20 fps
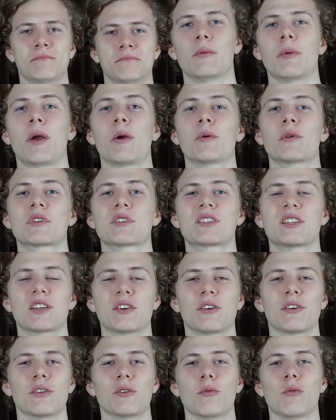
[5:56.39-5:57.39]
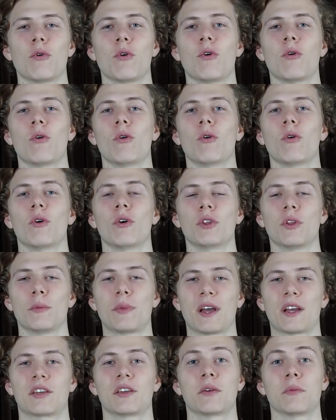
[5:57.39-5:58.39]
You may want to stick it on the wall or on the
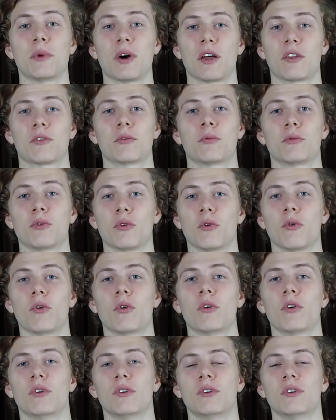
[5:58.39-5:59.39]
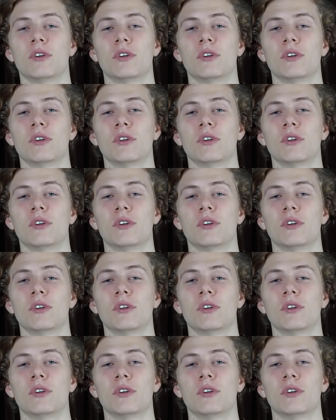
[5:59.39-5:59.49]
back of your bathroom door,